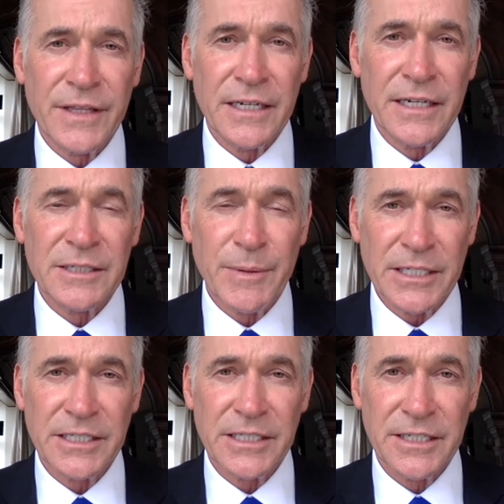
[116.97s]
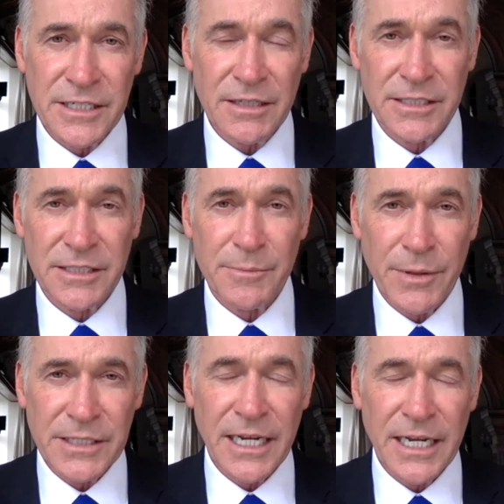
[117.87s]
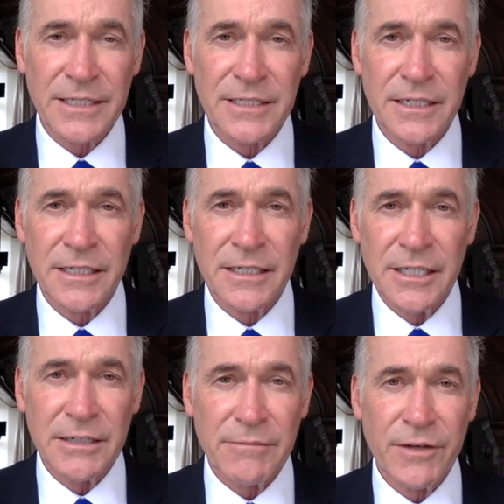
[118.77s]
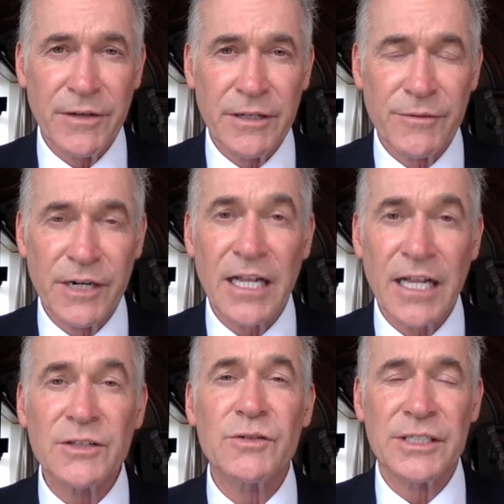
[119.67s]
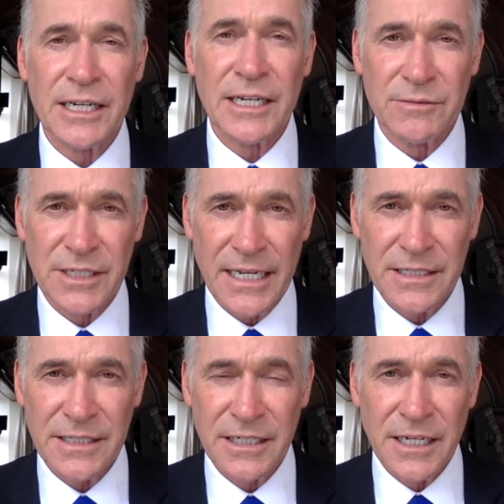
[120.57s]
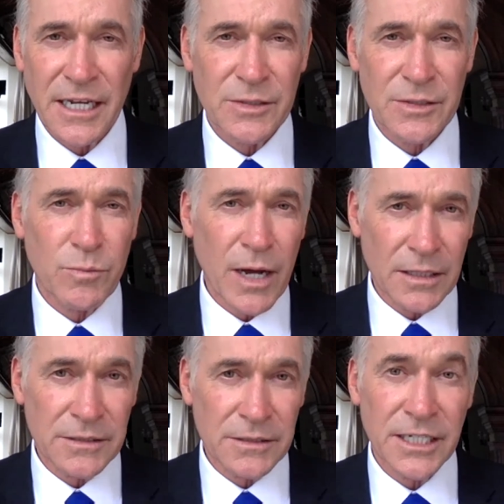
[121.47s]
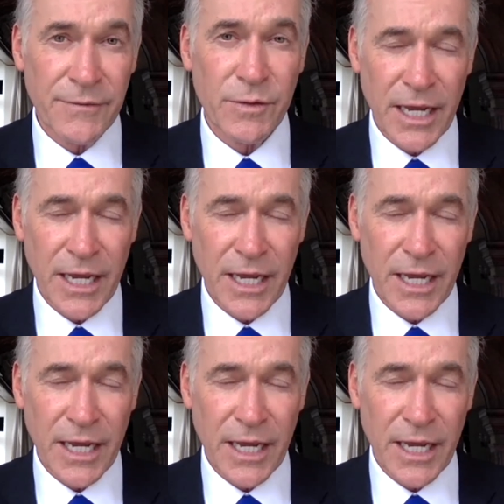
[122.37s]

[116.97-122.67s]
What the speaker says: then a specialist consultant in breast cancer can refer you for an ultrasound test as well to give you